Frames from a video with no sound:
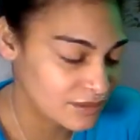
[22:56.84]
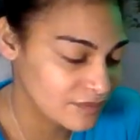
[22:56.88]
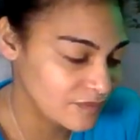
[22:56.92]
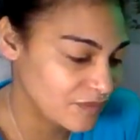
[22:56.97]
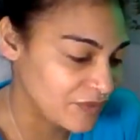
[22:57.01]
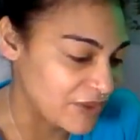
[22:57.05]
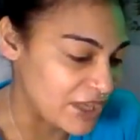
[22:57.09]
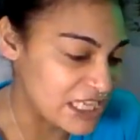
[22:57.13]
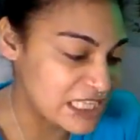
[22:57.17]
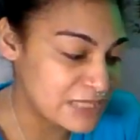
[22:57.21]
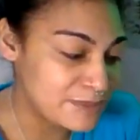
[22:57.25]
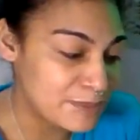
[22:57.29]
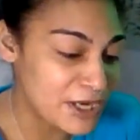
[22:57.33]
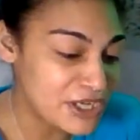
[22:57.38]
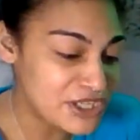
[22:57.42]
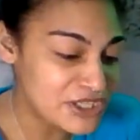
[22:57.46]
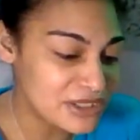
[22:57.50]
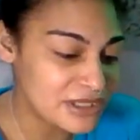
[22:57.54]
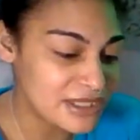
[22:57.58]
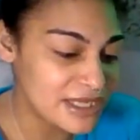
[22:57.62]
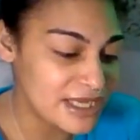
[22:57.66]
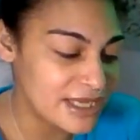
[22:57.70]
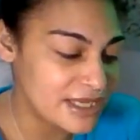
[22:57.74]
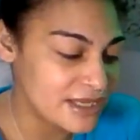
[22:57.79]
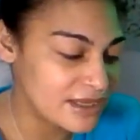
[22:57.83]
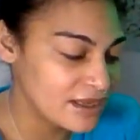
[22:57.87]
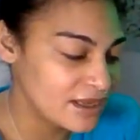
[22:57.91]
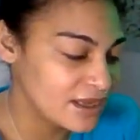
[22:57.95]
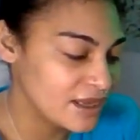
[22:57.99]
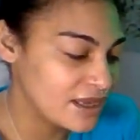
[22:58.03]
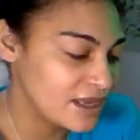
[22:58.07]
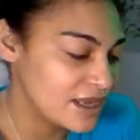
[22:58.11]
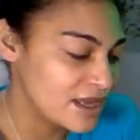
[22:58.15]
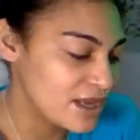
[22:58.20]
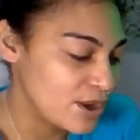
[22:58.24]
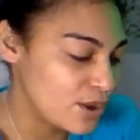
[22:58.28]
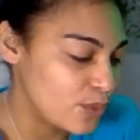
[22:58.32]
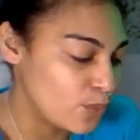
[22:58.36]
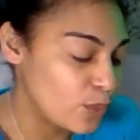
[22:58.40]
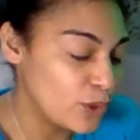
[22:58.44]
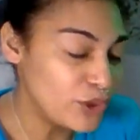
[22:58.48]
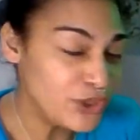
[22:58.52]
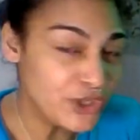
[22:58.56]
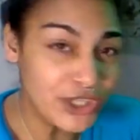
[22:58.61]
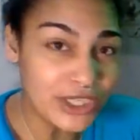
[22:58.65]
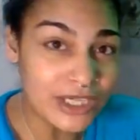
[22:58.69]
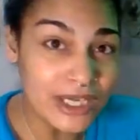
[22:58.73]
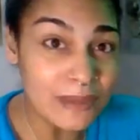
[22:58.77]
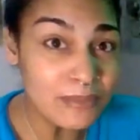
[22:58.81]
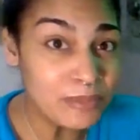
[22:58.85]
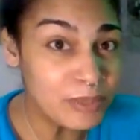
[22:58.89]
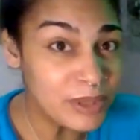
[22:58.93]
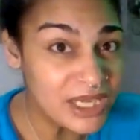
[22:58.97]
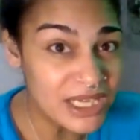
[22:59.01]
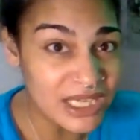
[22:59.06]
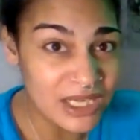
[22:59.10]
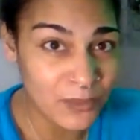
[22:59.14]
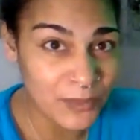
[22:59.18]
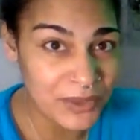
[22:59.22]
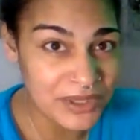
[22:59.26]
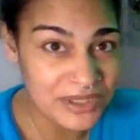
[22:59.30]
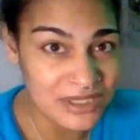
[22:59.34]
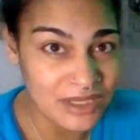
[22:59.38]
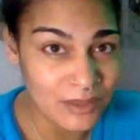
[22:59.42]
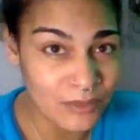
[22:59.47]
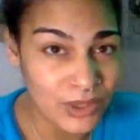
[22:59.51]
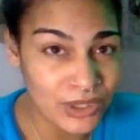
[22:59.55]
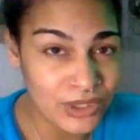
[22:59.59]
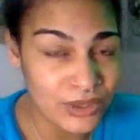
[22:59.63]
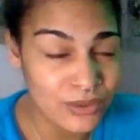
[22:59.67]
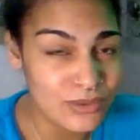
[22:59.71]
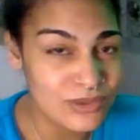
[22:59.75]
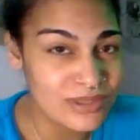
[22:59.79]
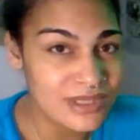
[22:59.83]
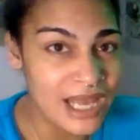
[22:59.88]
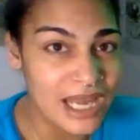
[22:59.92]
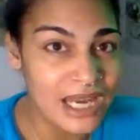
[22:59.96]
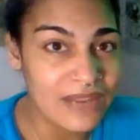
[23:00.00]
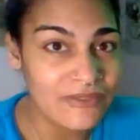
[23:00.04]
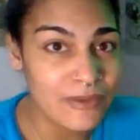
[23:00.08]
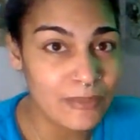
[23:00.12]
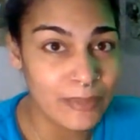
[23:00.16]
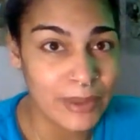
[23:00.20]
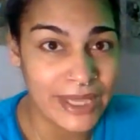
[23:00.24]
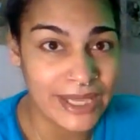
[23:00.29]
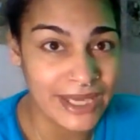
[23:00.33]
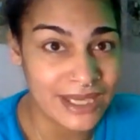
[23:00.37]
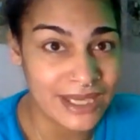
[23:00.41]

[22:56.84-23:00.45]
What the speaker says: Especially when you're competing with someone who's not even paying